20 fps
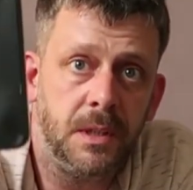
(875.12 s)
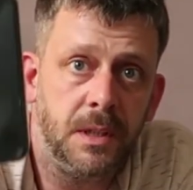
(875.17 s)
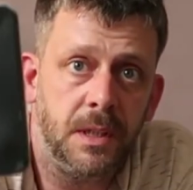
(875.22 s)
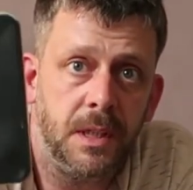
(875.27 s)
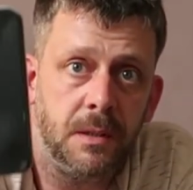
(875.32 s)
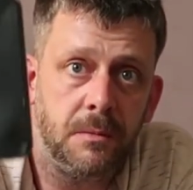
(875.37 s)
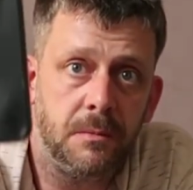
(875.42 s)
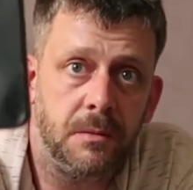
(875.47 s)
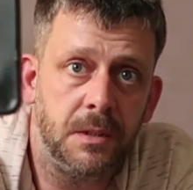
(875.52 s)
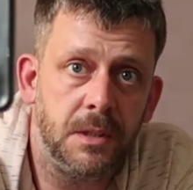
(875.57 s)

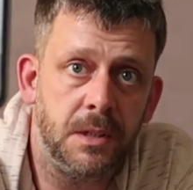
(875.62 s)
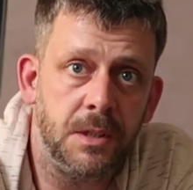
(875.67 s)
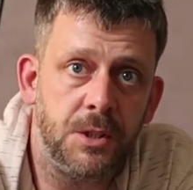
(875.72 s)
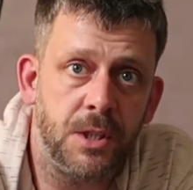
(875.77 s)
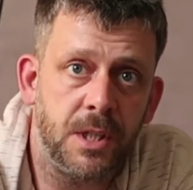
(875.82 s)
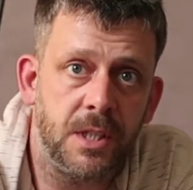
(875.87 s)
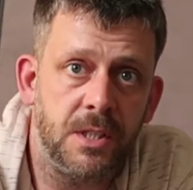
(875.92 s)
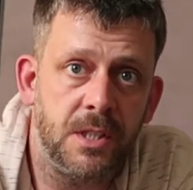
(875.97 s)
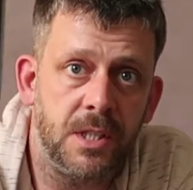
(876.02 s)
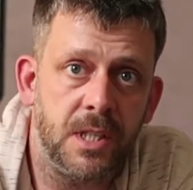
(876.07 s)
Yeah, as
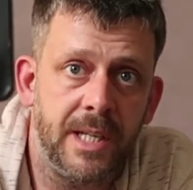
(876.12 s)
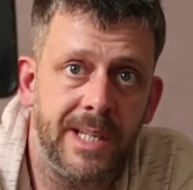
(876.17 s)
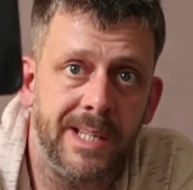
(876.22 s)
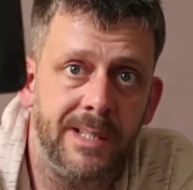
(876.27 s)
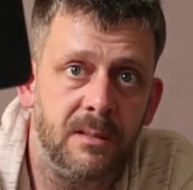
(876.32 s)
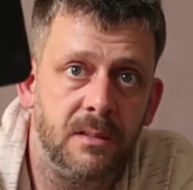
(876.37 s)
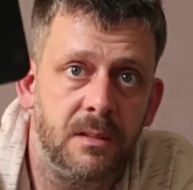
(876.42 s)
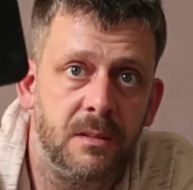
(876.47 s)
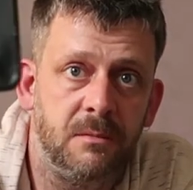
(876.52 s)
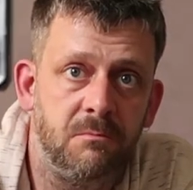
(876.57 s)
you can
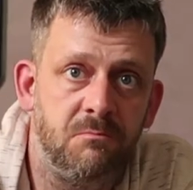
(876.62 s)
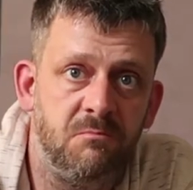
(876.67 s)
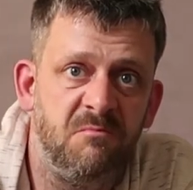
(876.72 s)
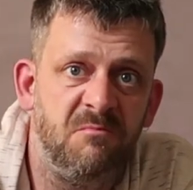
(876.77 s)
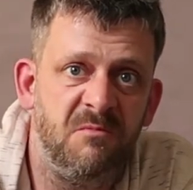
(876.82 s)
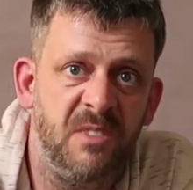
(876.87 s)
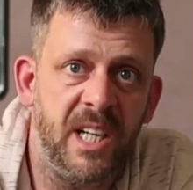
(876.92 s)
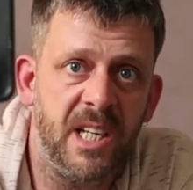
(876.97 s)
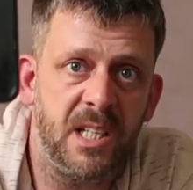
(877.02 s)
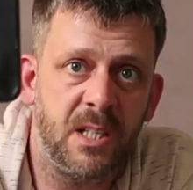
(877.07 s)
see,
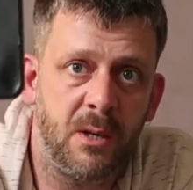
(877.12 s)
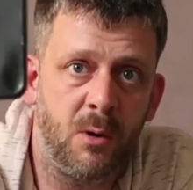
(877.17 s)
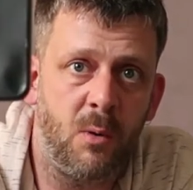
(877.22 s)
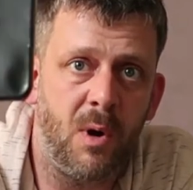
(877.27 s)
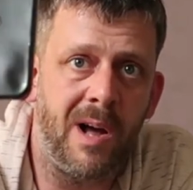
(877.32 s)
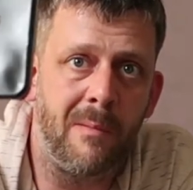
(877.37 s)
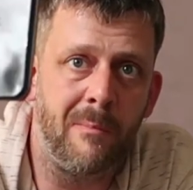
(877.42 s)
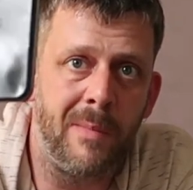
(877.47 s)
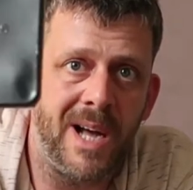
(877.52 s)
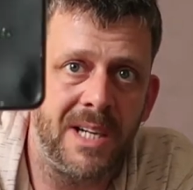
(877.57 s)
it's
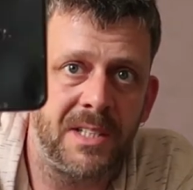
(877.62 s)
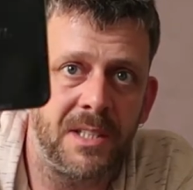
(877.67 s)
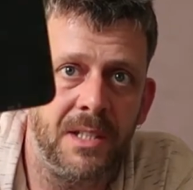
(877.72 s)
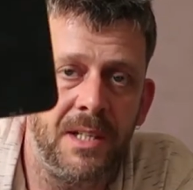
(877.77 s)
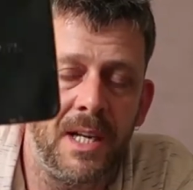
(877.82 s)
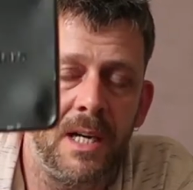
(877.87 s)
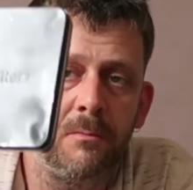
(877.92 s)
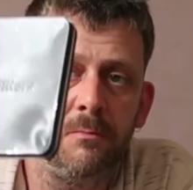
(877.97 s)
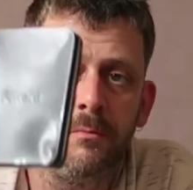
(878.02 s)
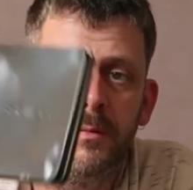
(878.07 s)
quite
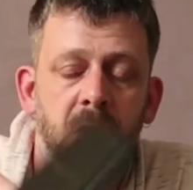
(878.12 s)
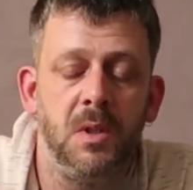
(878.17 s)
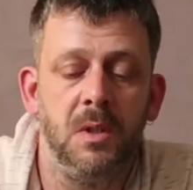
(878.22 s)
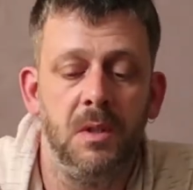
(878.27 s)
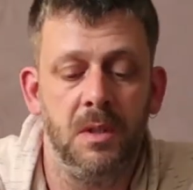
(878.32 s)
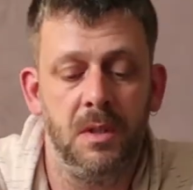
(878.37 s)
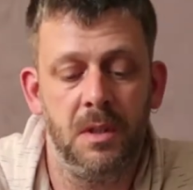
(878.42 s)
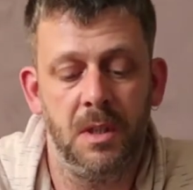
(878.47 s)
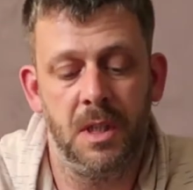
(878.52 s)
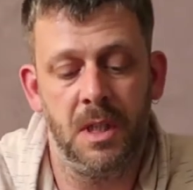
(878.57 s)
battered now,
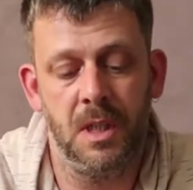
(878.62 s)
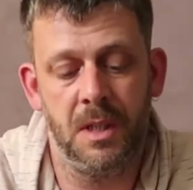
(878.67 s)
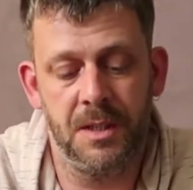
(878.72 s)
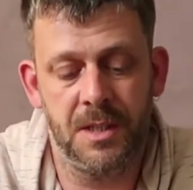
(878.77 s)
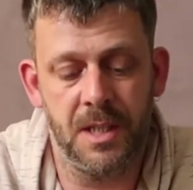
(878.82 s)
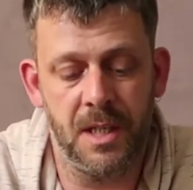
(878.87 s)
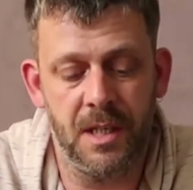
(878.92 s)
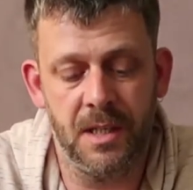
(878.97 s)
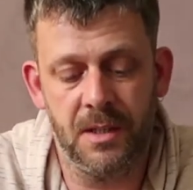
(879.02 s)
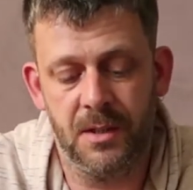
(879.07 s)
the
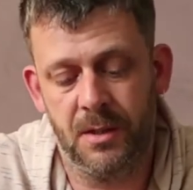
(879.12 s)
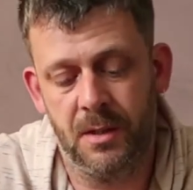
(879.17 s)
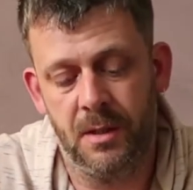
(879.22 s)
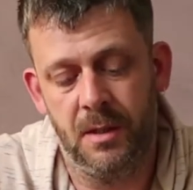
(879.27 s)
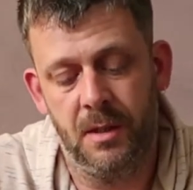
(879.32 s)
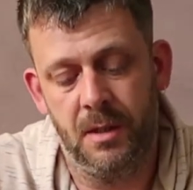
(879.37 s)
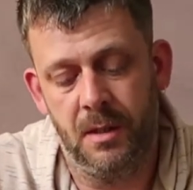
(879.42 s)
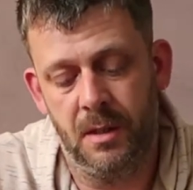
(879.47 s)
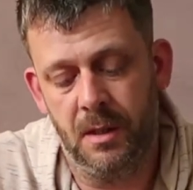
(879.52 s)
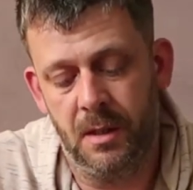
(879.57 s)
tin is.
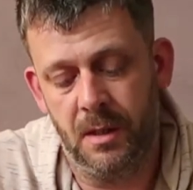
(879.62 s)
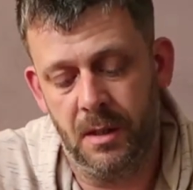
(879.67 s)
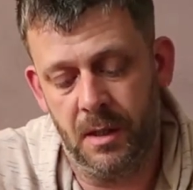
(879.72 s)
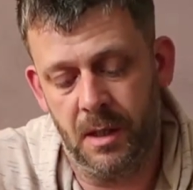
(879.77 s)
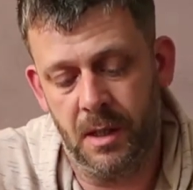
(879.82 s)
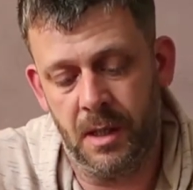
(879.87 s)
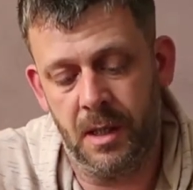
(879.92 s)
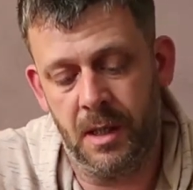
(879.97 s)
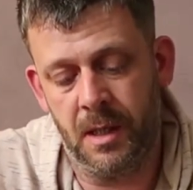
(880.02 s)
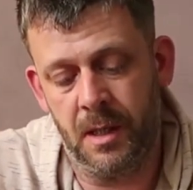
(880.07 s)

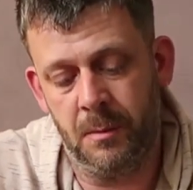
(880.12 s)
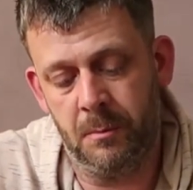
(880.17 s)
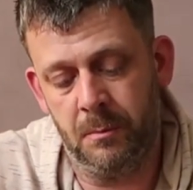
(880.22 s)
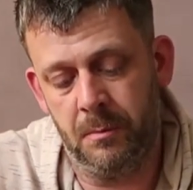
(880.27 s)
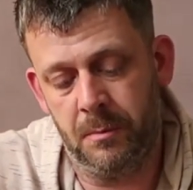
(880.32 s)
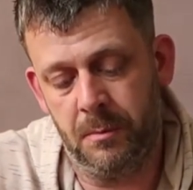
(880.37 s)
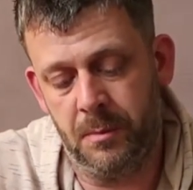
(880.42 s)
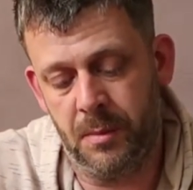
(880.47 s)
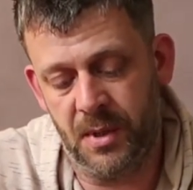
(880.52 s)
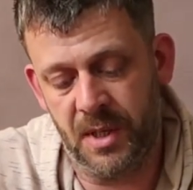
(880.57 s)

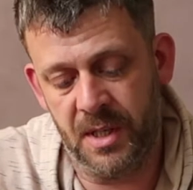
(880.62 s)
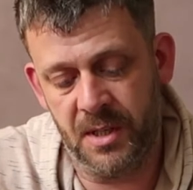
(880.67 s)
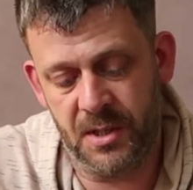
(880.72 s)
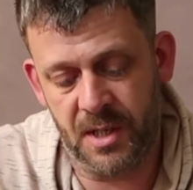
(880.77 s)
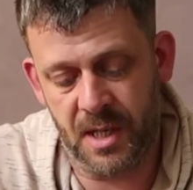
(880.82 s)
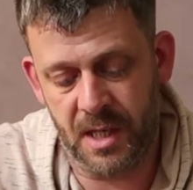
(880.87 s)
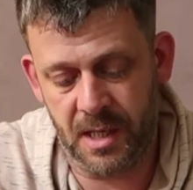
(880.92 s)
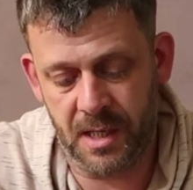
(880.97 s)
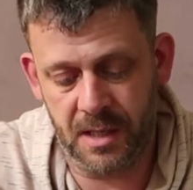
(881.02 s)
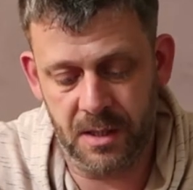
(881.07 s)
But
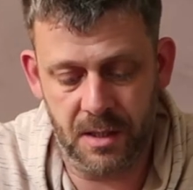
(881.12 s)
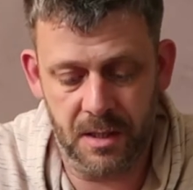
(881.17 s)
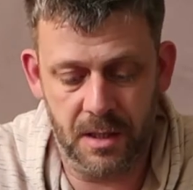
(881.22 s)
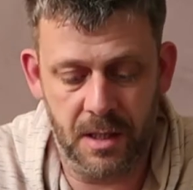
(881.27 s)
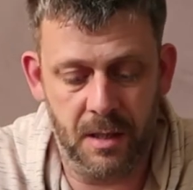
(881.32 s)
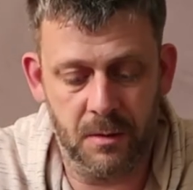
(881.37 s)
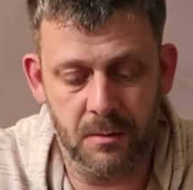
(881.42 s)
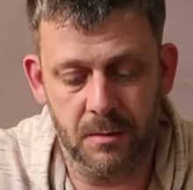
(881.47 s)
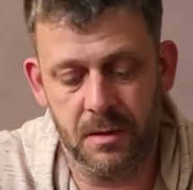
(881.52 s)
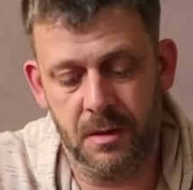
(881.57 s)
inside, you
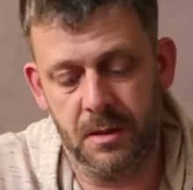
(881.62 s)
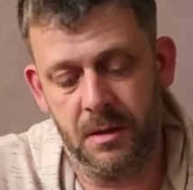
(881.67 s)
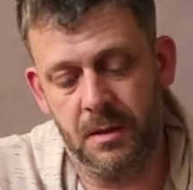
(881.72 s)
know,